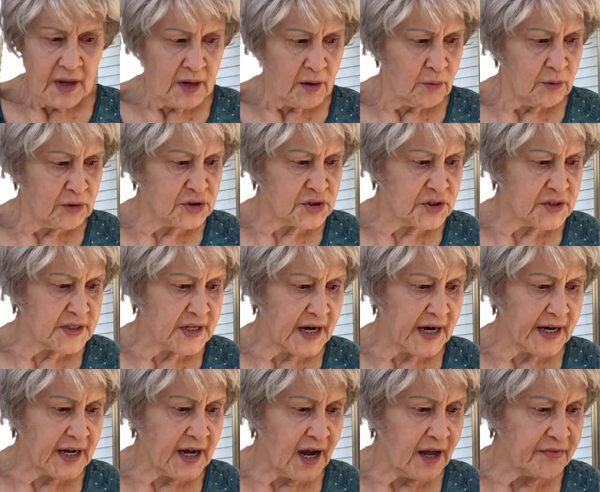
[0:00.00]
which is that I
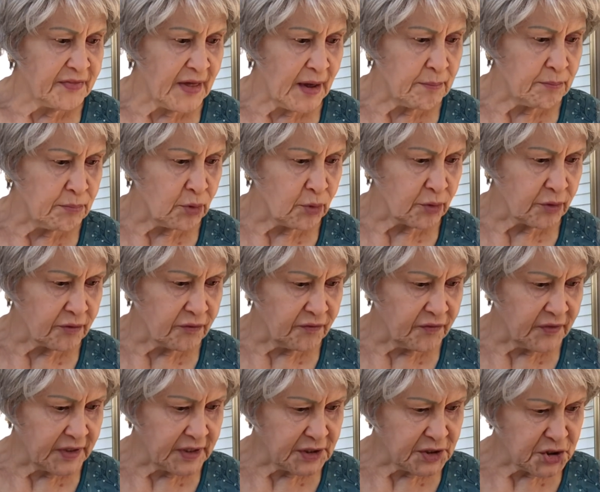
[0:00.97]
got that border
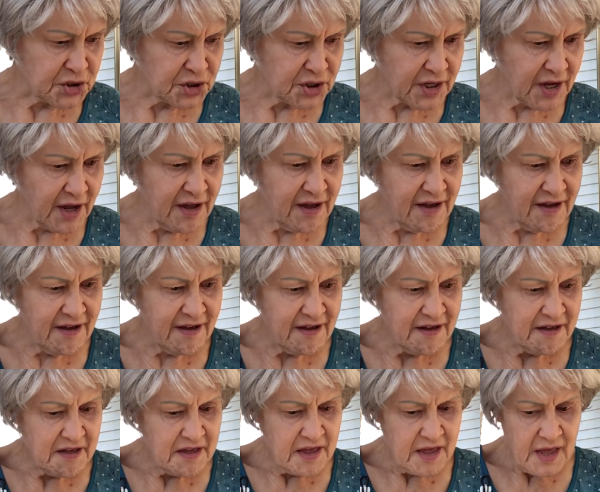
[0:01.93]
finished.
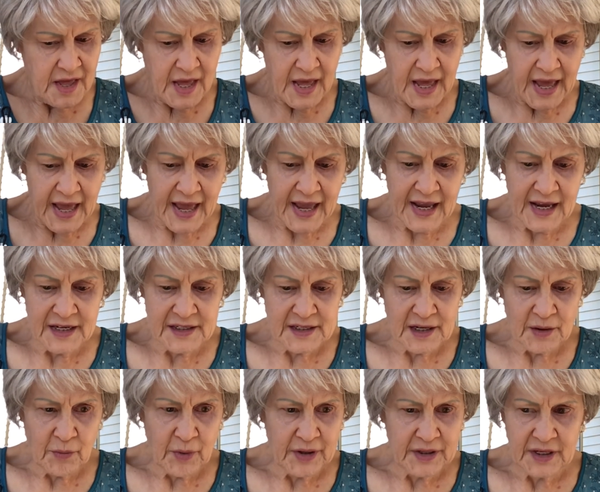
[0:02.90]
And I
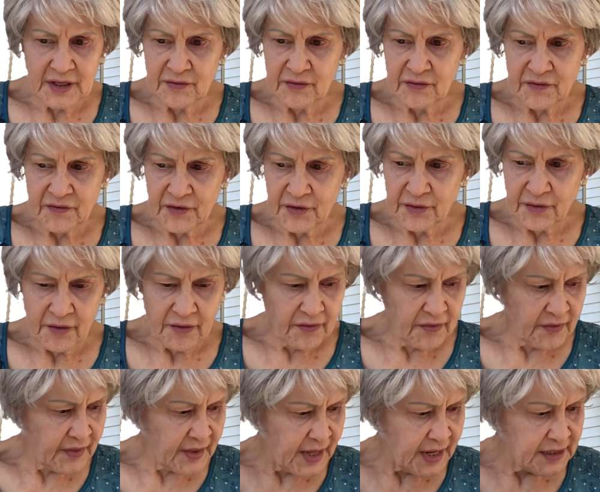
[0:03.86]
went even further
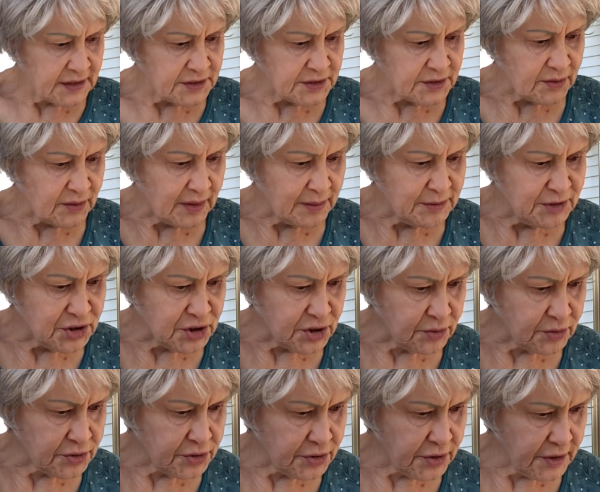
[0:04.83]
than that. So let me show
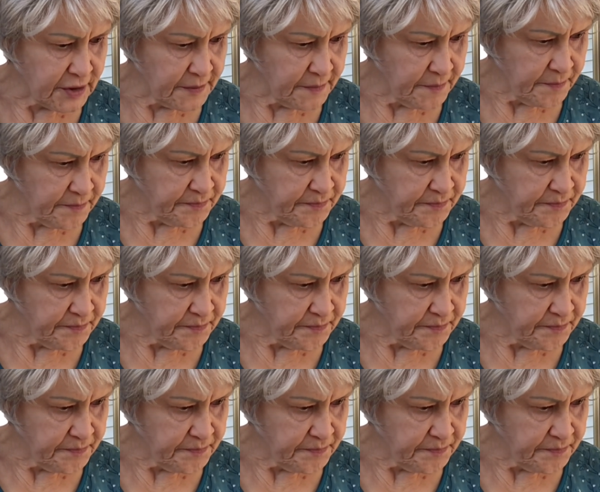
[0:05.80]
it to you.